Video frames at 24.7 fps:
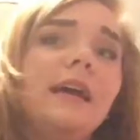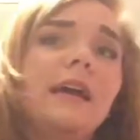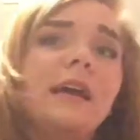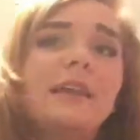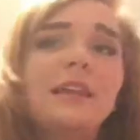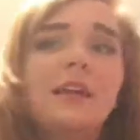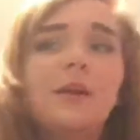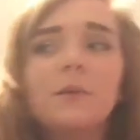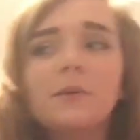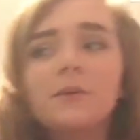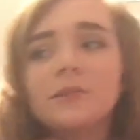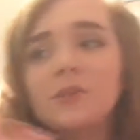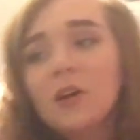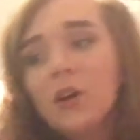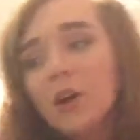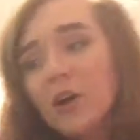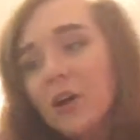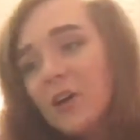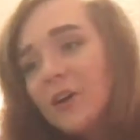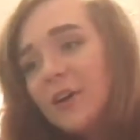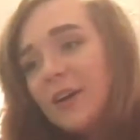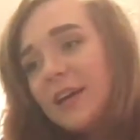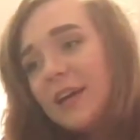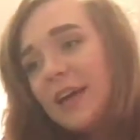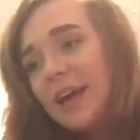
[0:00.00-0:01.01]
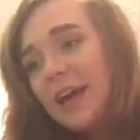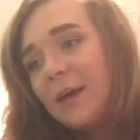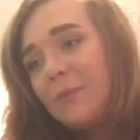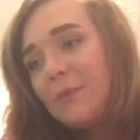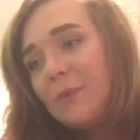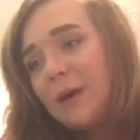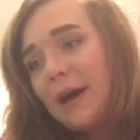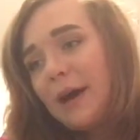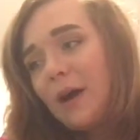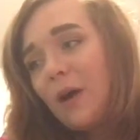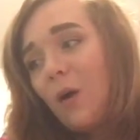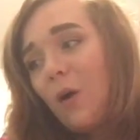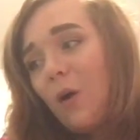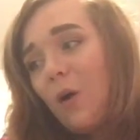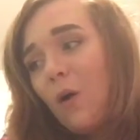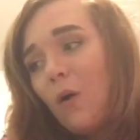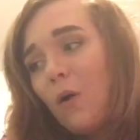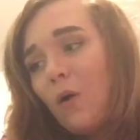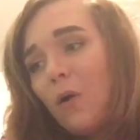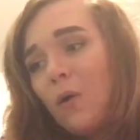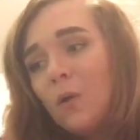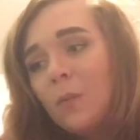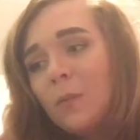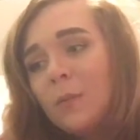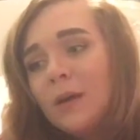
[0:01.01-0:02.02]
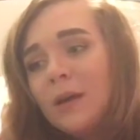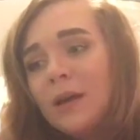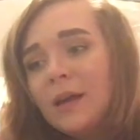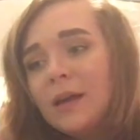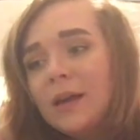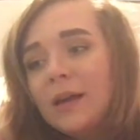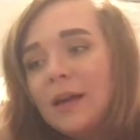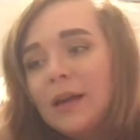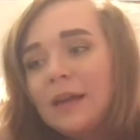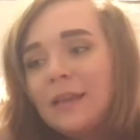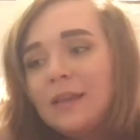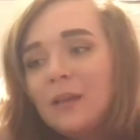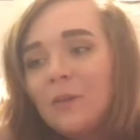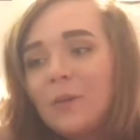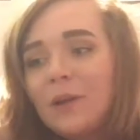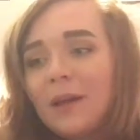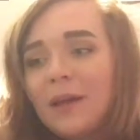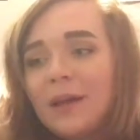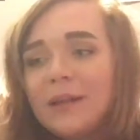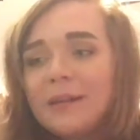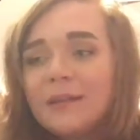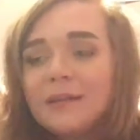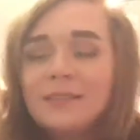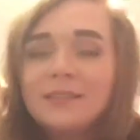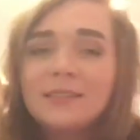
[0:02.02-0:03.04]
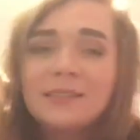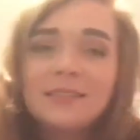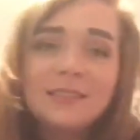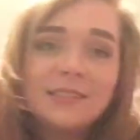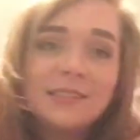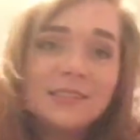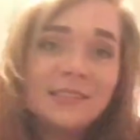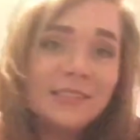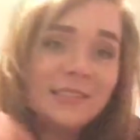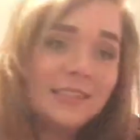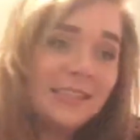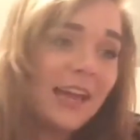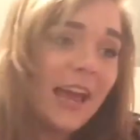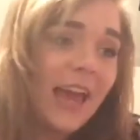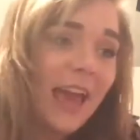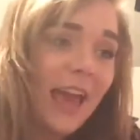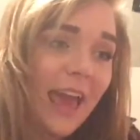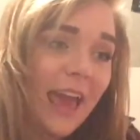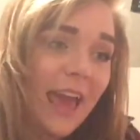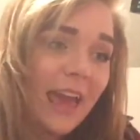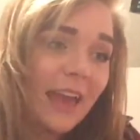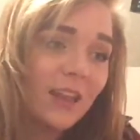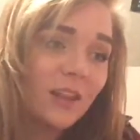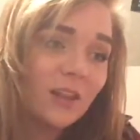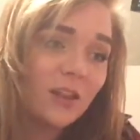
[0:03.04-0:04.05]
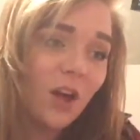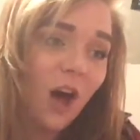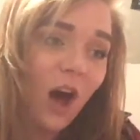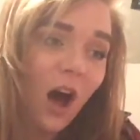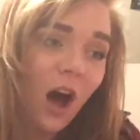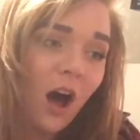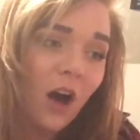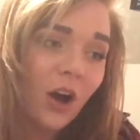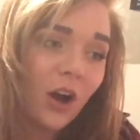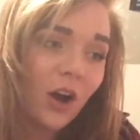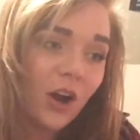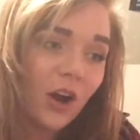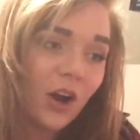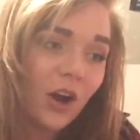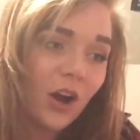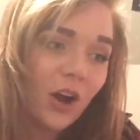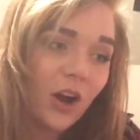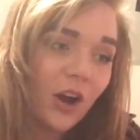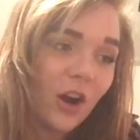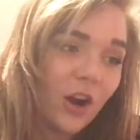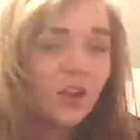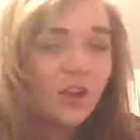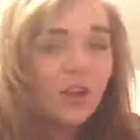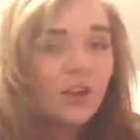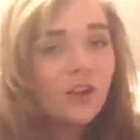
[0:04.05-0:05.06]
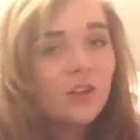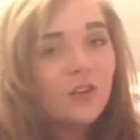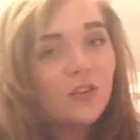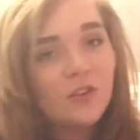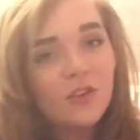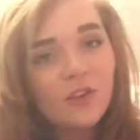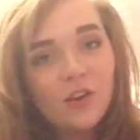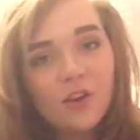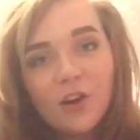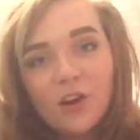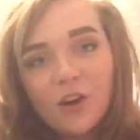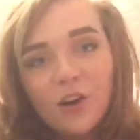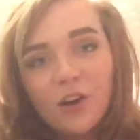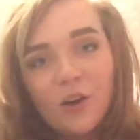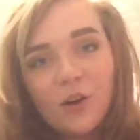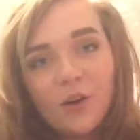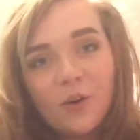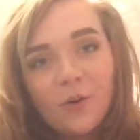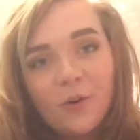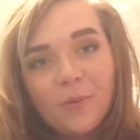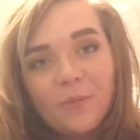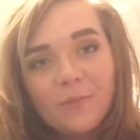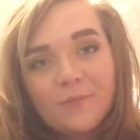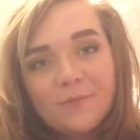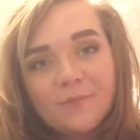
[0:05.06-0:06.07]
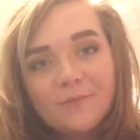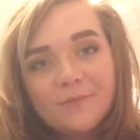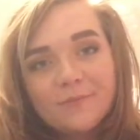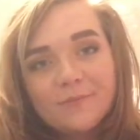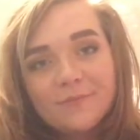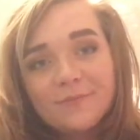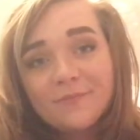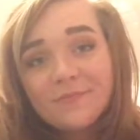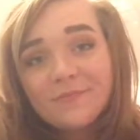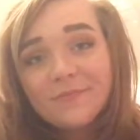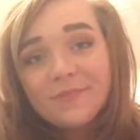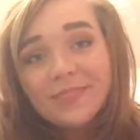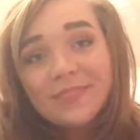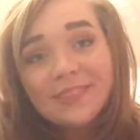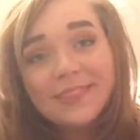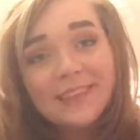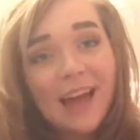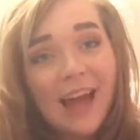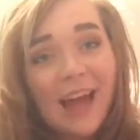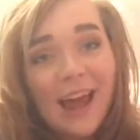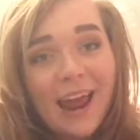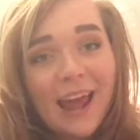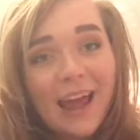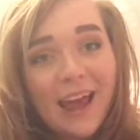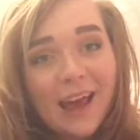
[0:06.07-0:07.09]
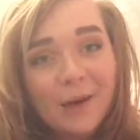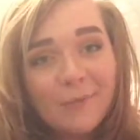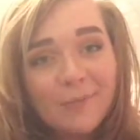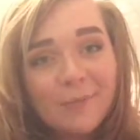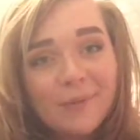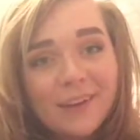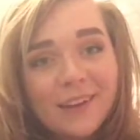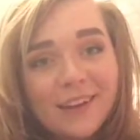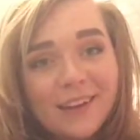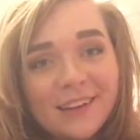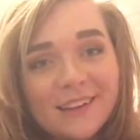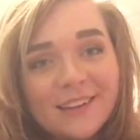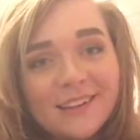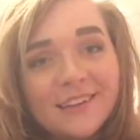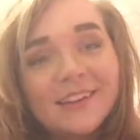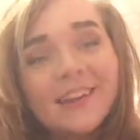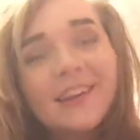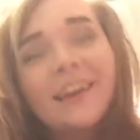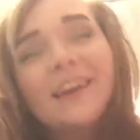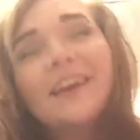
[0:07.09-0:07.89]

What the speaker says: and there was a hurricane back home, and then we had to stay longer. So that happened,